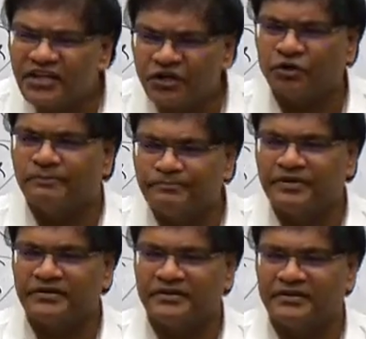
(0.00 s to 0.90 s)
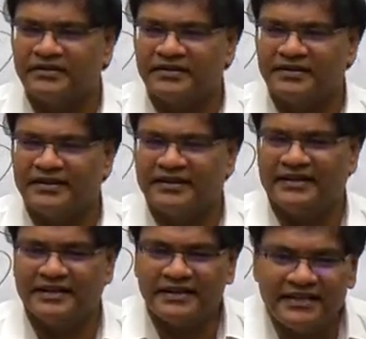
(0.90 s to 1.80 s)
group.
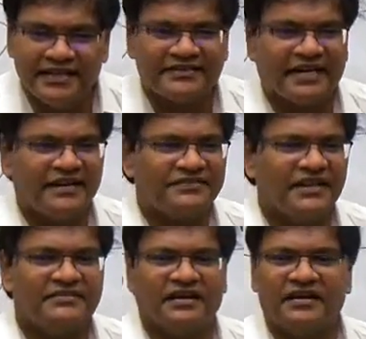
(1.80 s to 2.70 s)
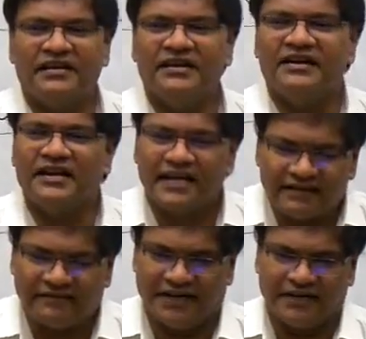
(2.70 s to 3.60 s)
These kind of skills are
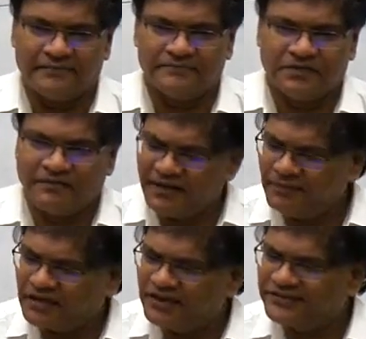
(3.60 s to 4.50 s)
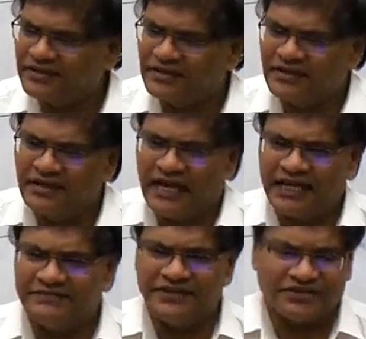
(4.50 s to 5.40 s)
required. Why? Because as
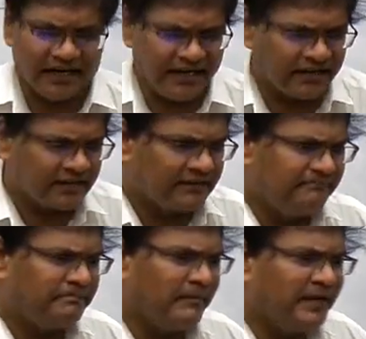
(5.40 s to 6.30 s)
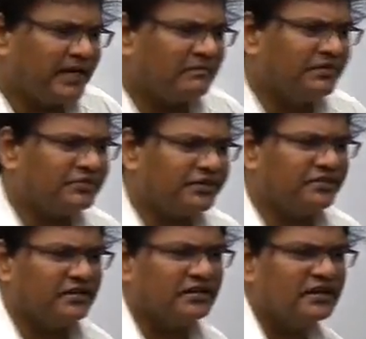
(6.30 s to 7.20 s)
we study, public
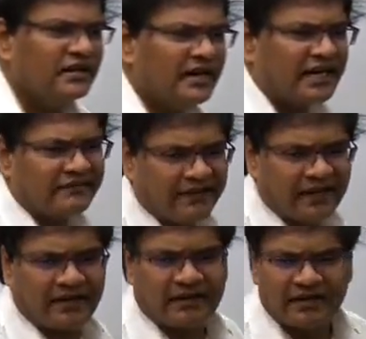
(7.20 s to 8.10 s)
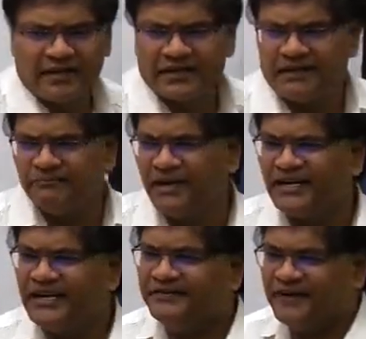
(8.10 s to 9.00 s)
administration require completely
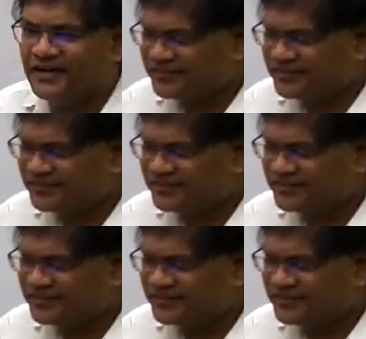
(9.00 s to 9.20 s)
different